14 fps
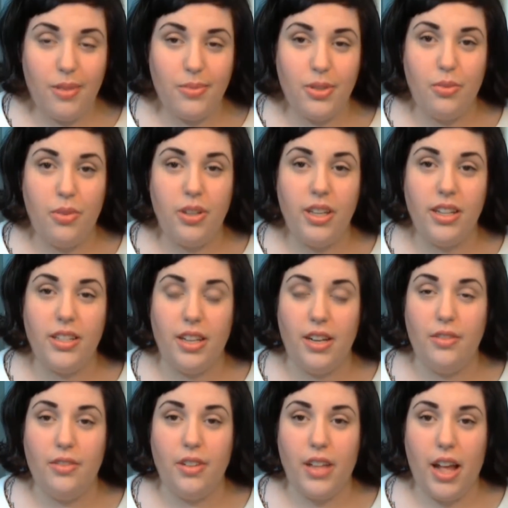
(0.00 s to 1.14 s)
I'm really excited
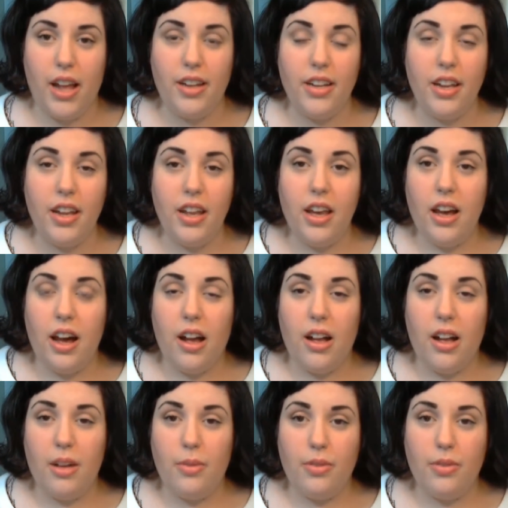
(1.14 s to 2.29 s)
for that.
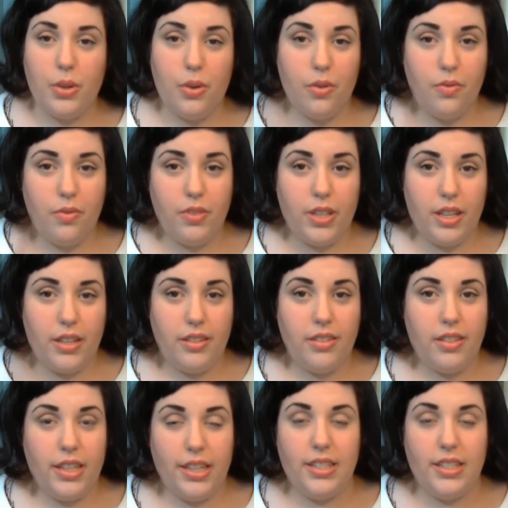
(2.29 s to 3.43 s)
So hopefully
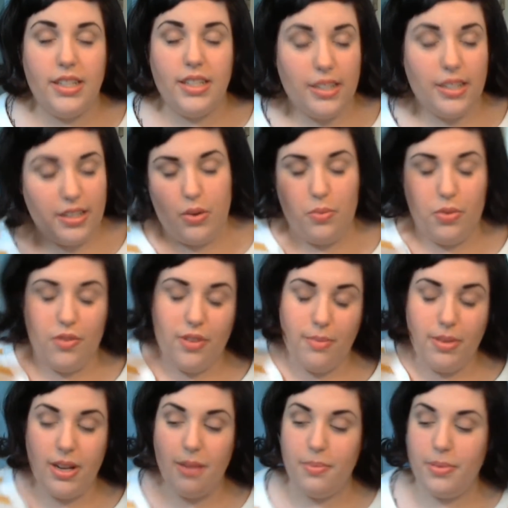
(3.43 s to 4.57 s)
things go move
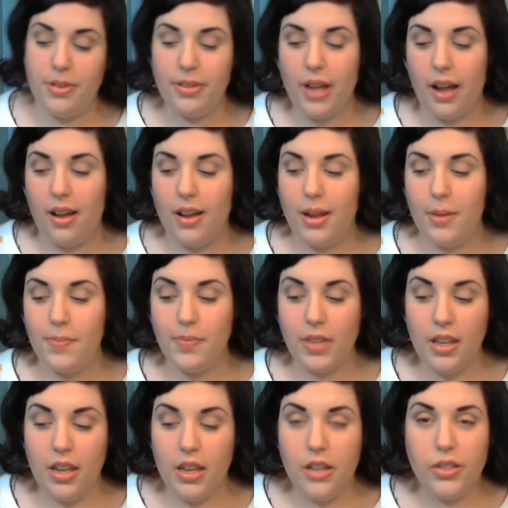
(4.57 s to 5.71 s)
up now.
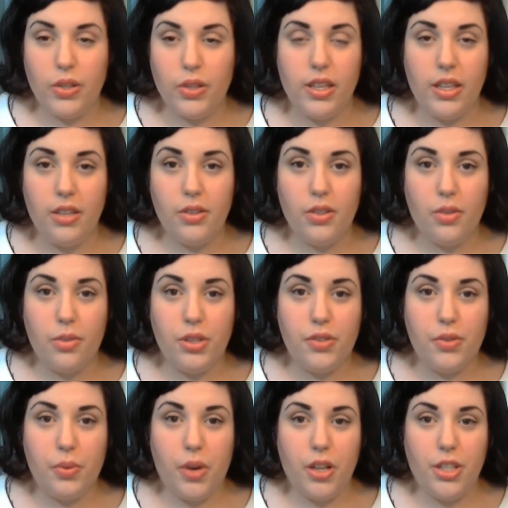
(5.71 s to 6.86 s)
So thank you so much
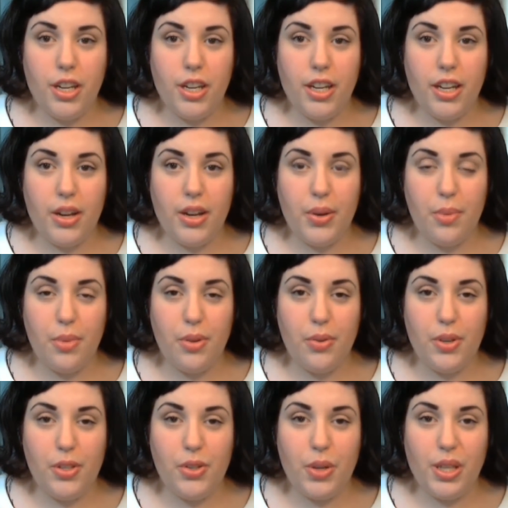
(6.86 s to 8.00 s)
for watching, and I hope you
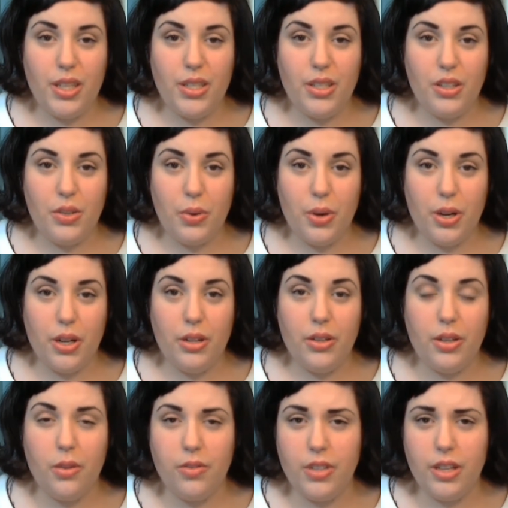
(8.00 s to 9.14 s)
enjoyed this tutorial, and
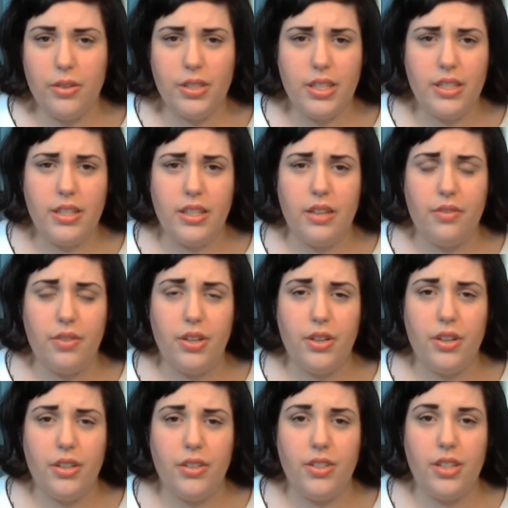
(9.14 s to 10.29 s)
hopefully it was easy enough for you to
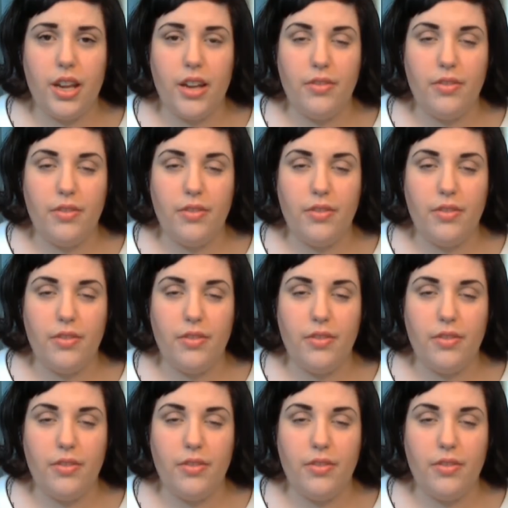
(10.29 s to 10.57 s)
understand.